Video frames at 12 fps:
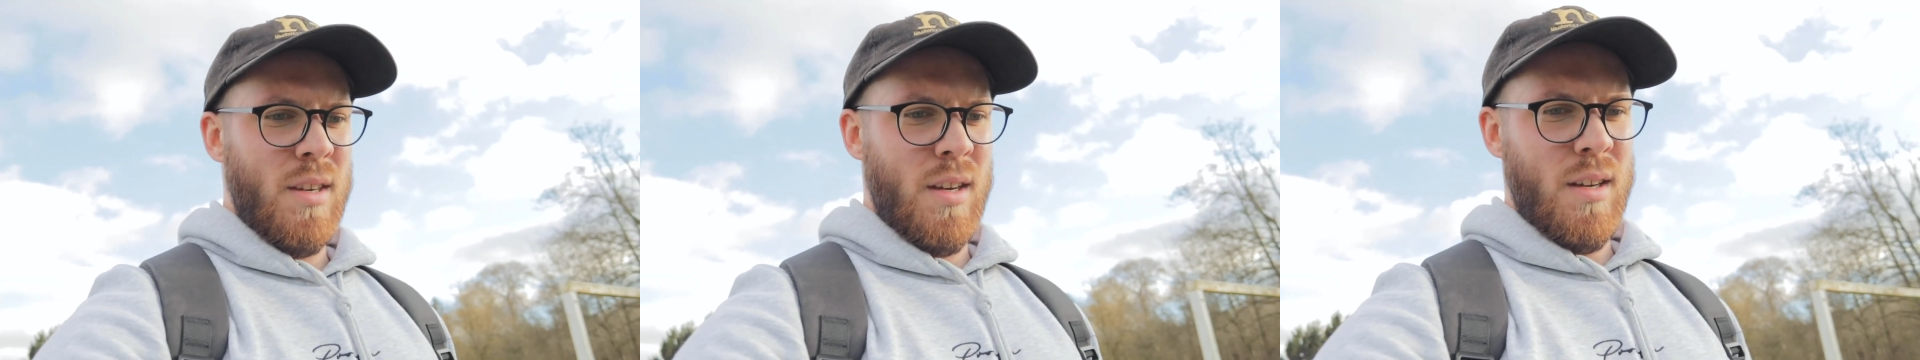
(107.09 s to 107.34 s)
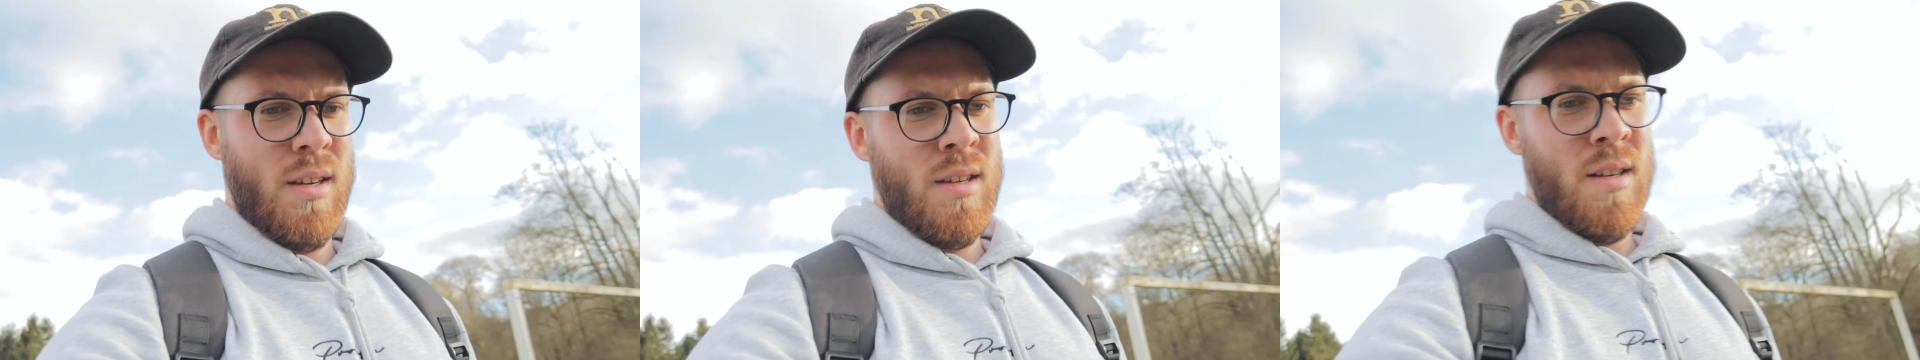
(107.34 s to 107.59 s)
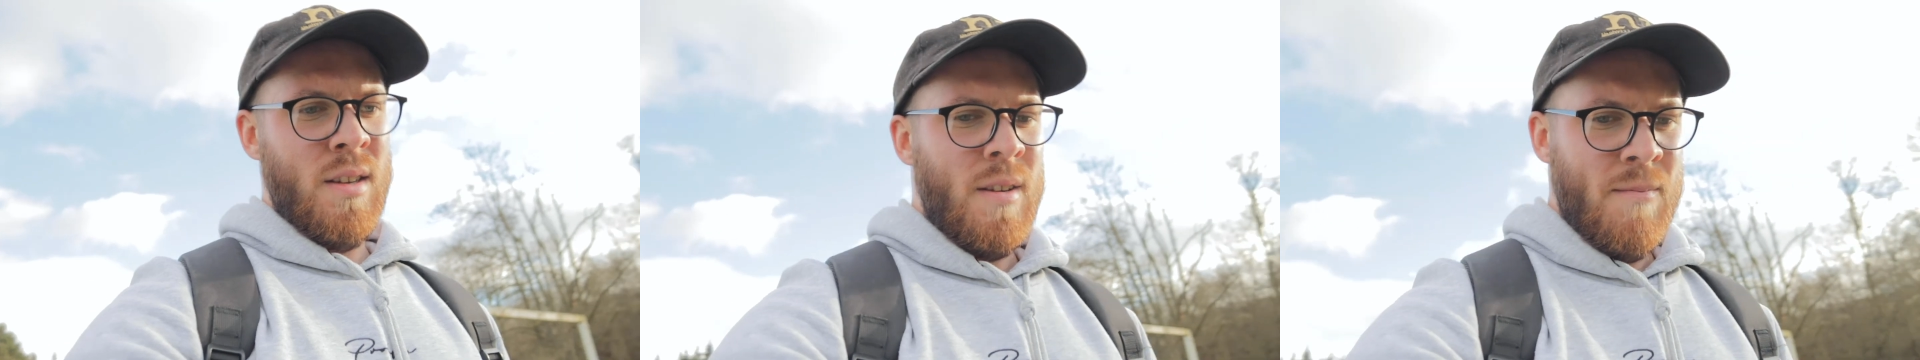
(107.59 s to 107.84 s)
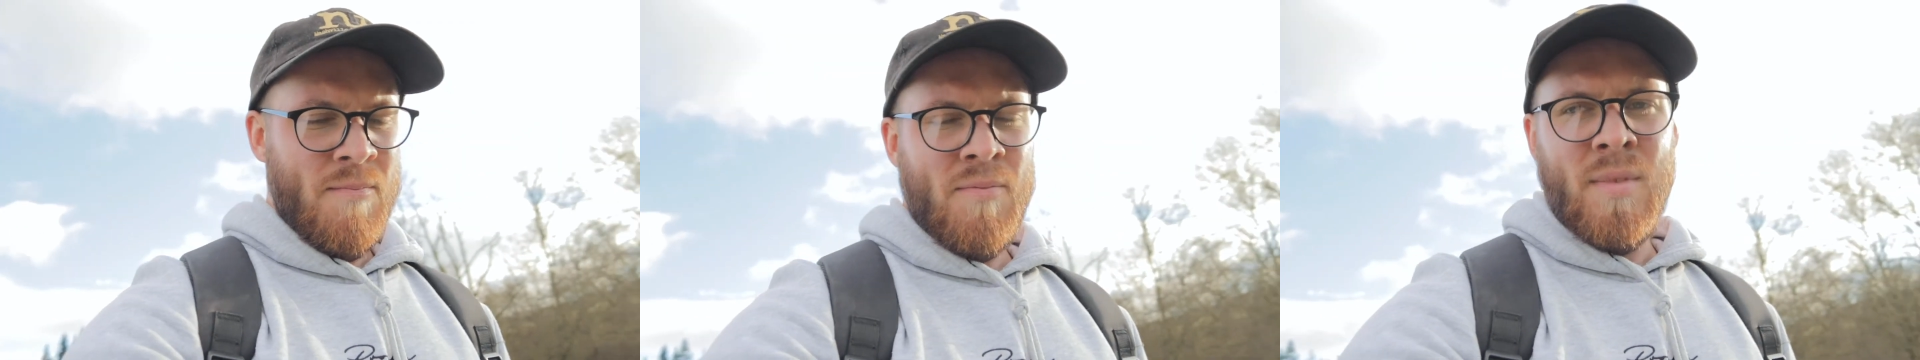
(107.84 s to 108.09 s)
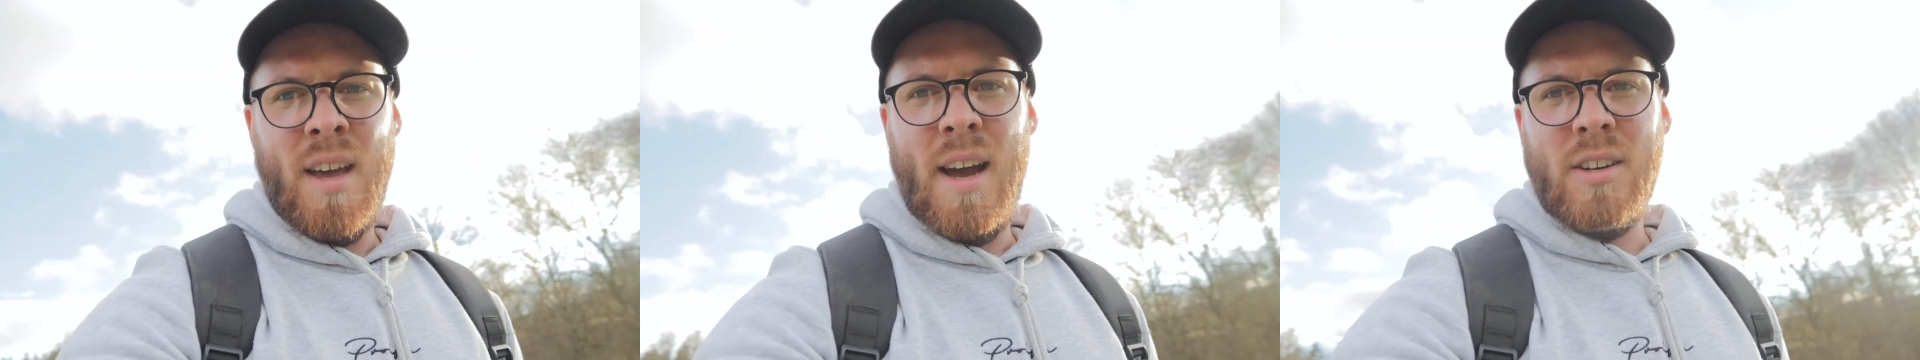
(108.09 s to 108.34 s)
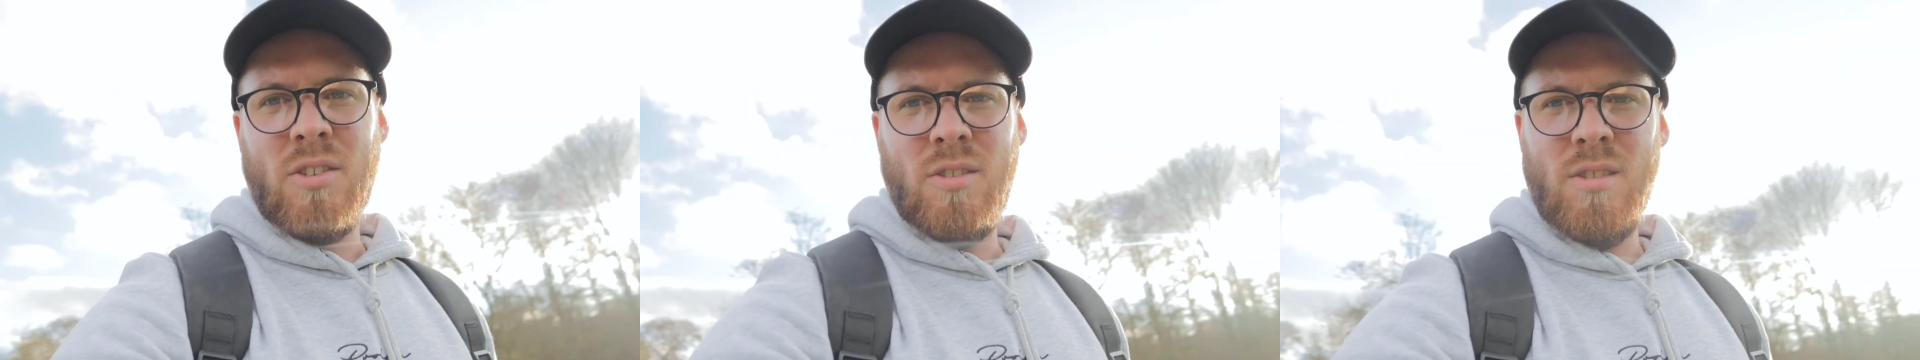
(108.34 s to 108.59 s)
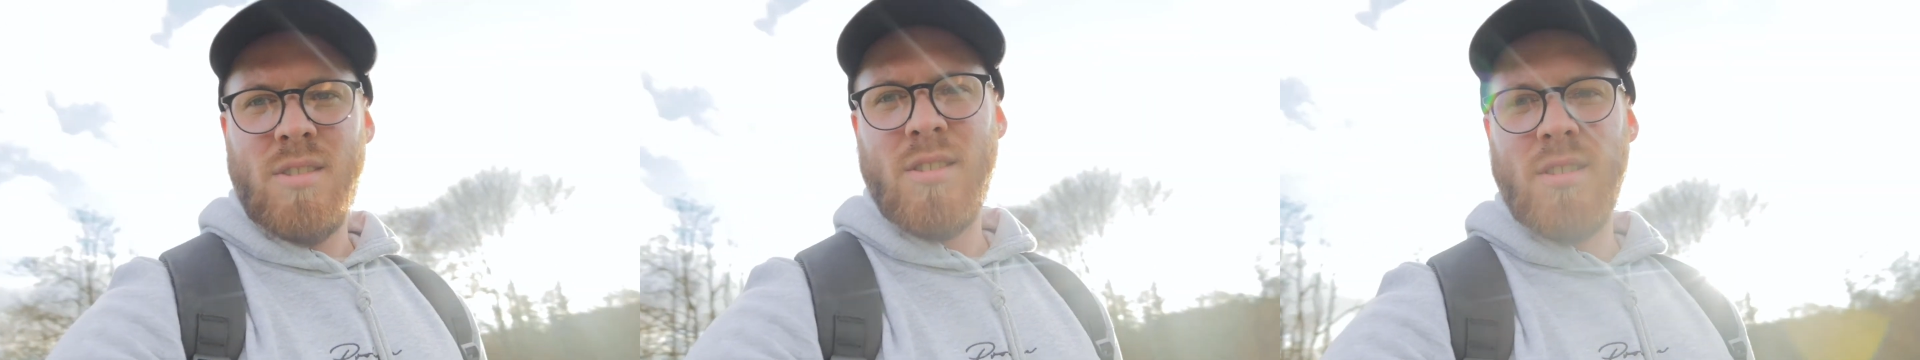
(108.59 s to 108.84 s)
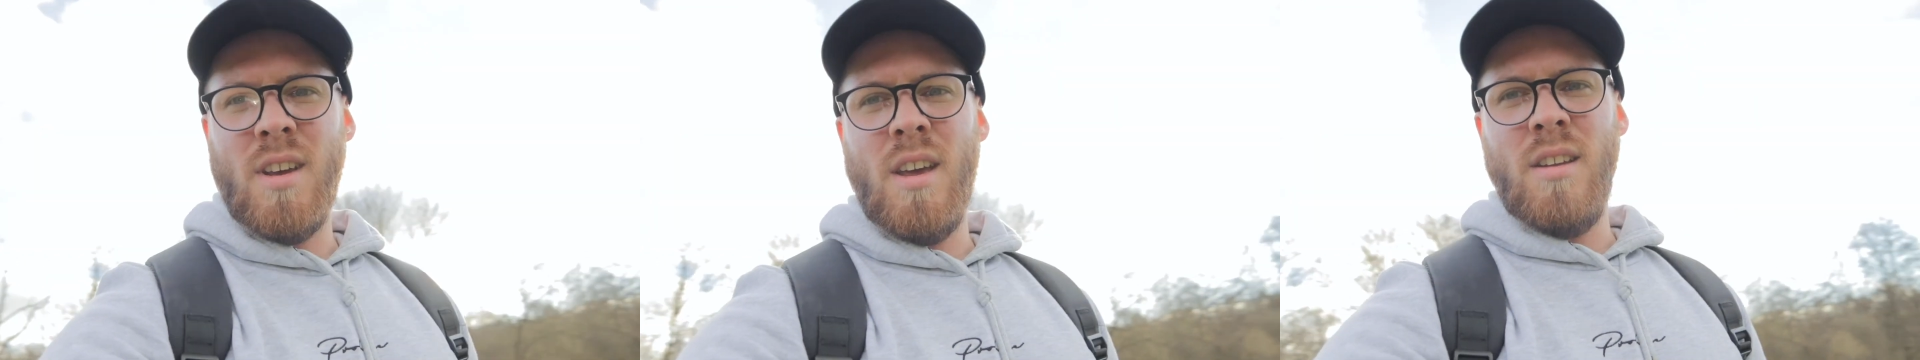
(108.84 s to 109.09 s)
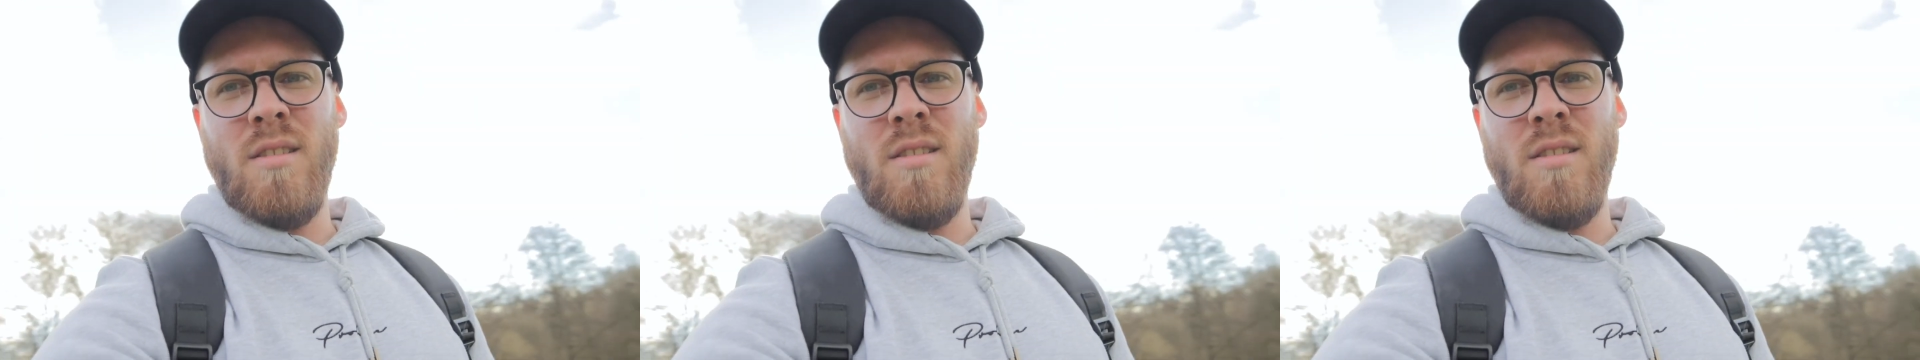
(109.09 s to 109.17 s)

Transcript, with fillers: to actually just sit